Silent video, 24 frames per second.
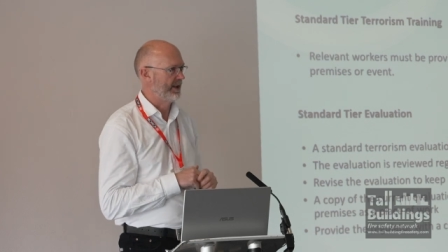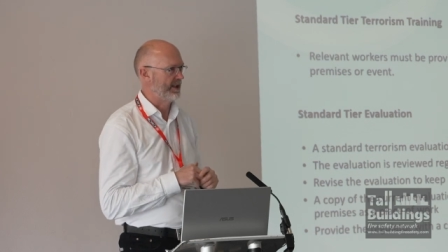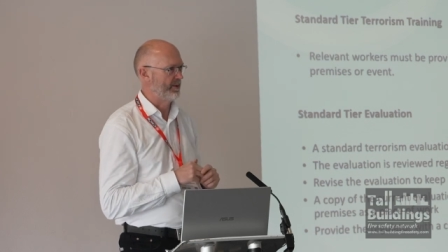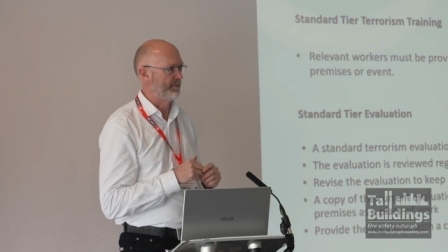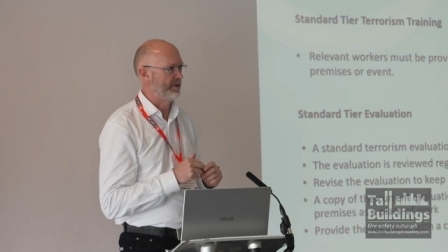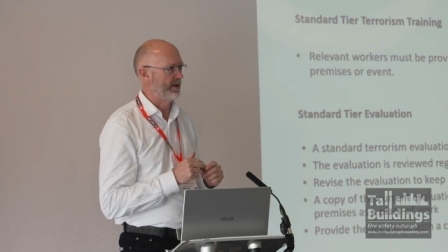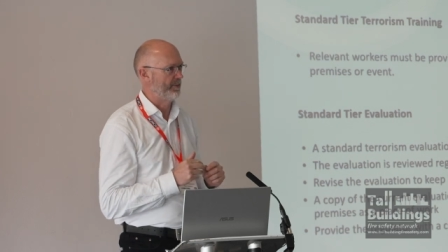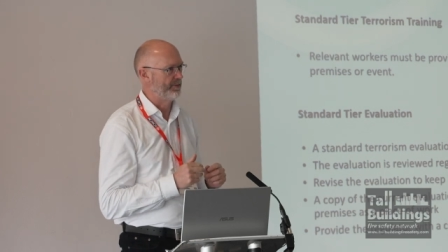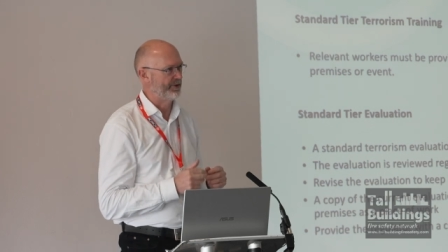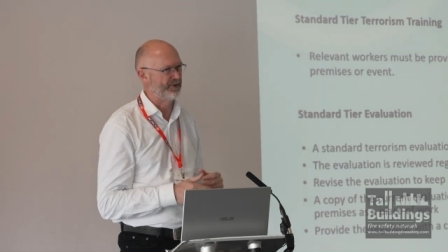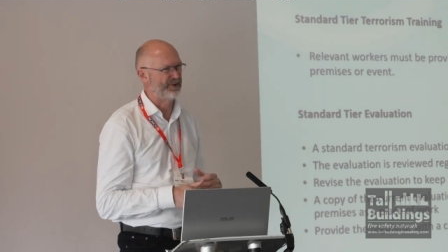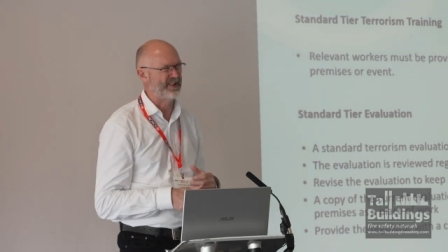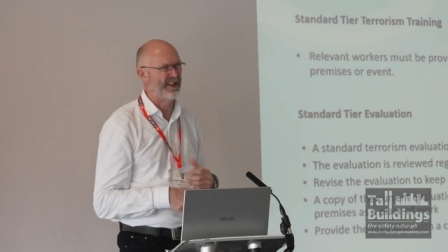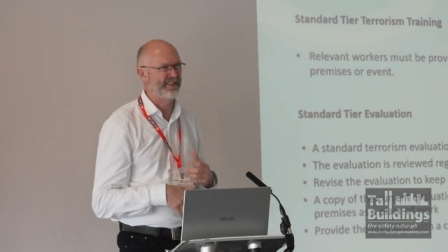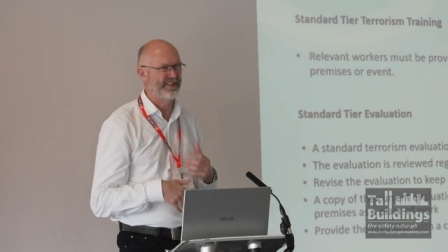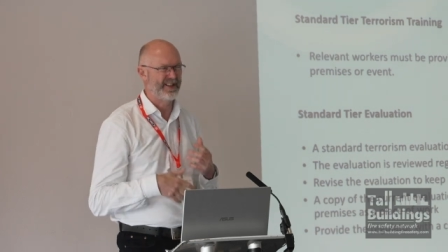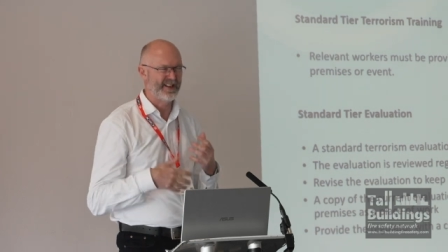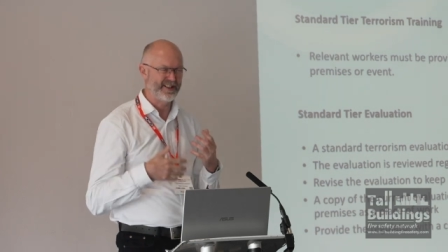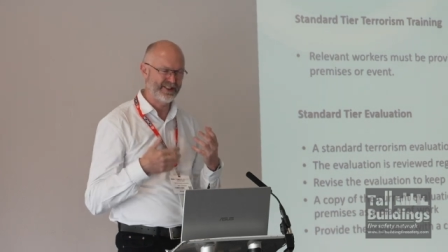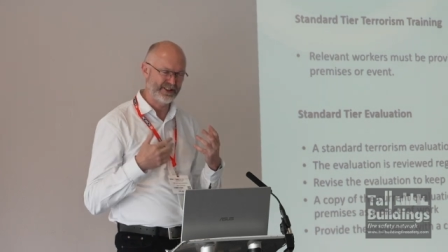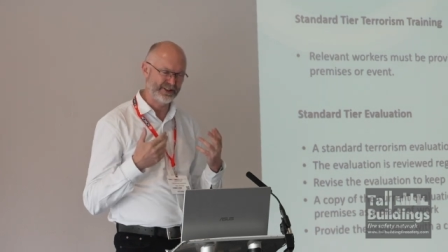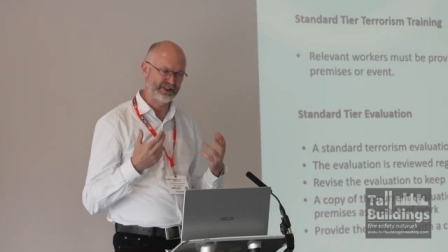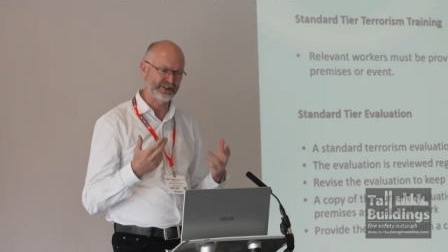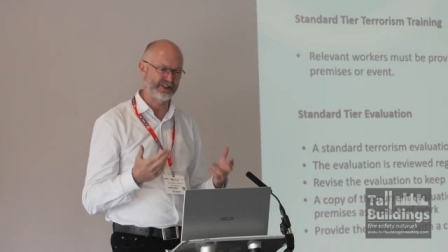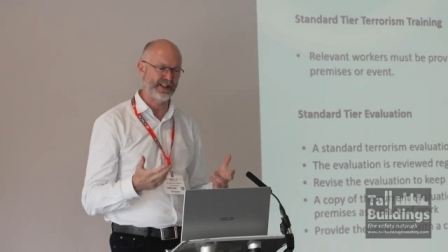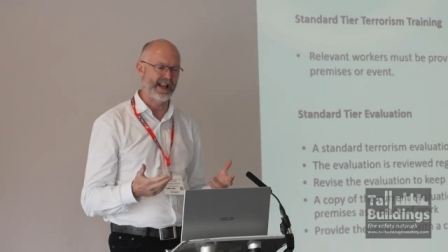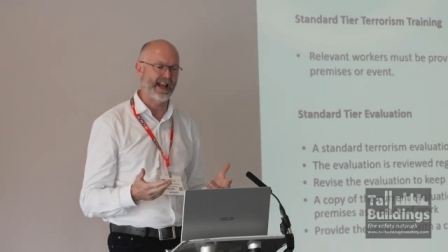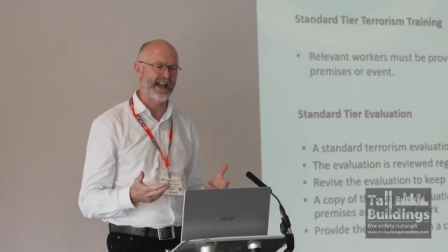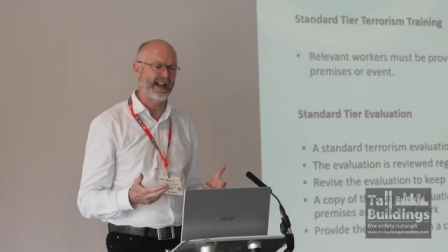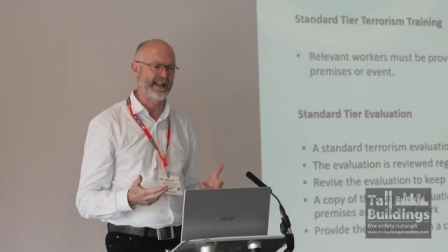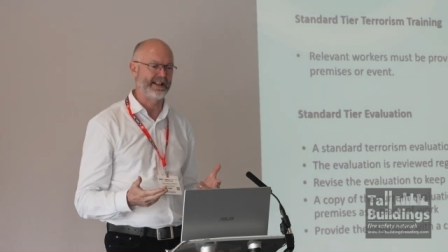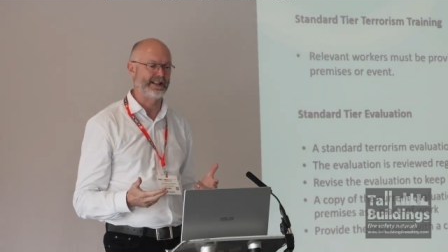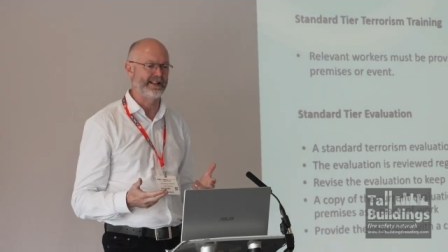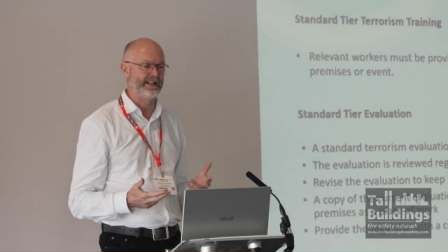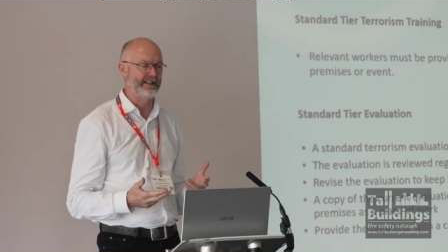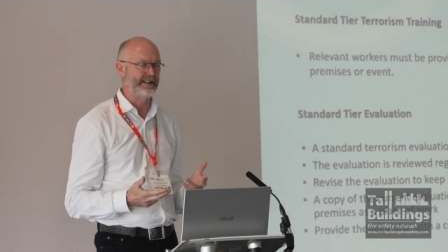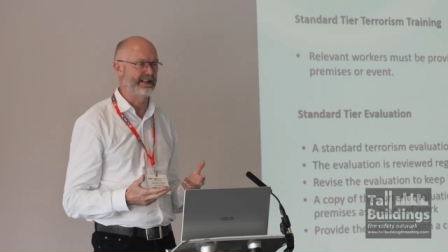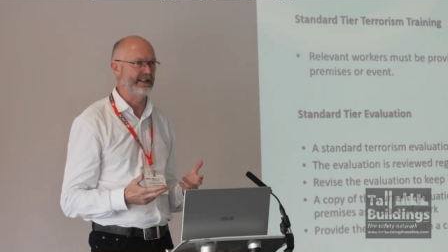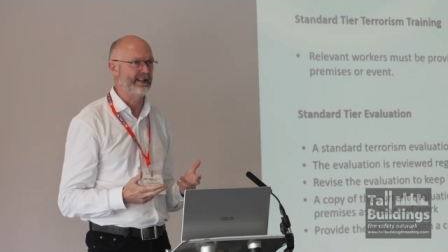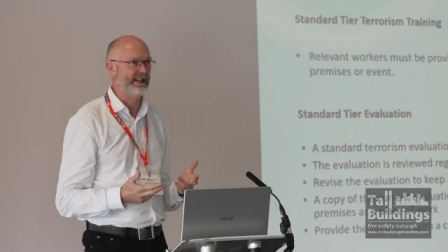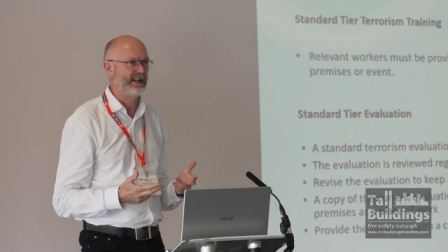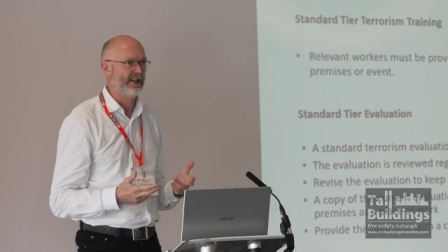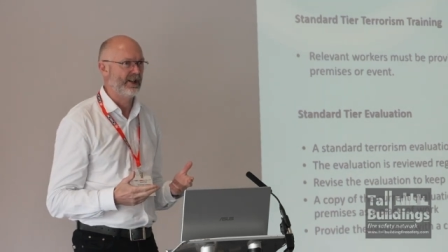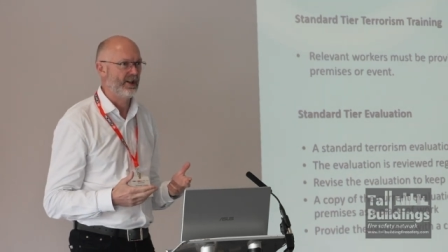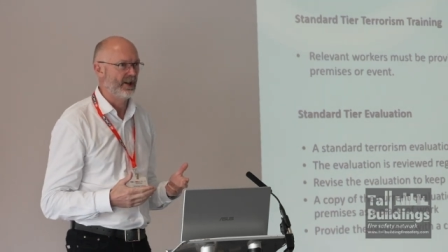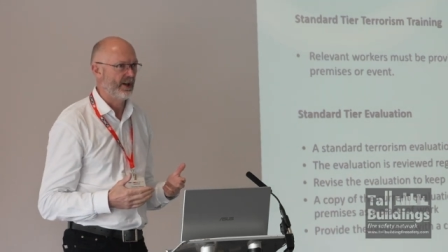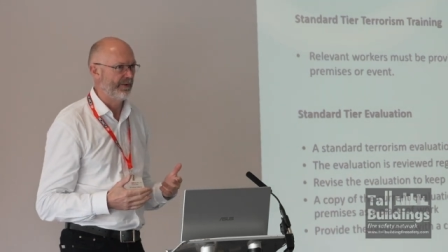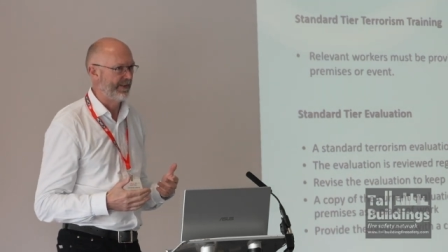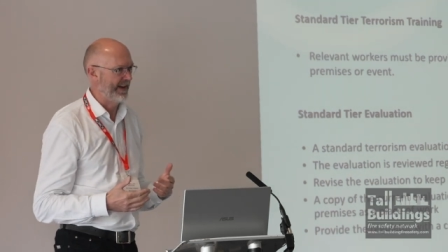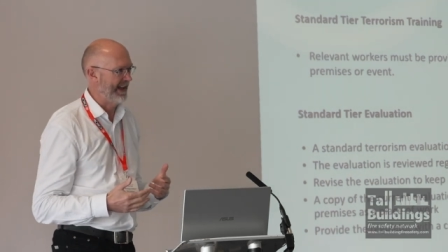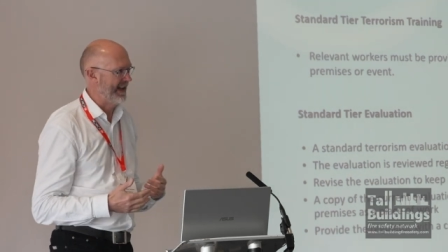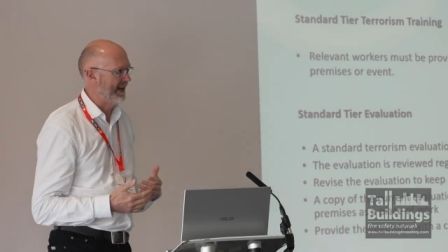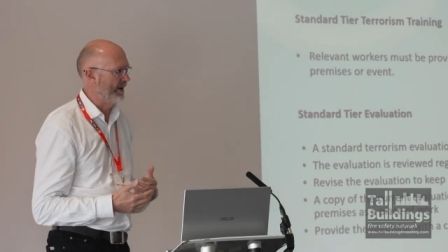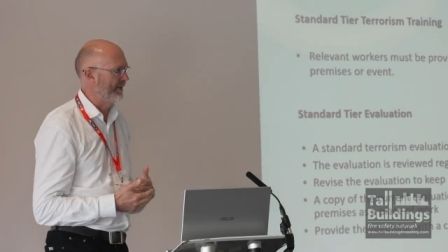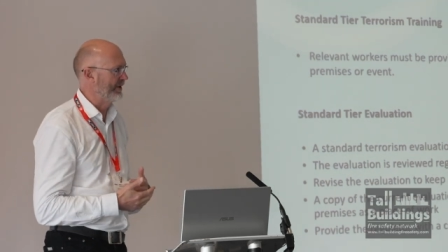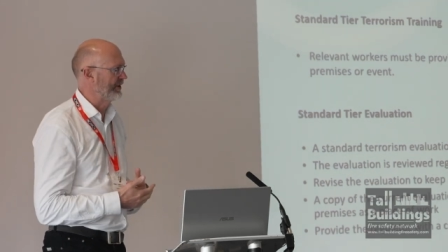the premises to have an understanding of how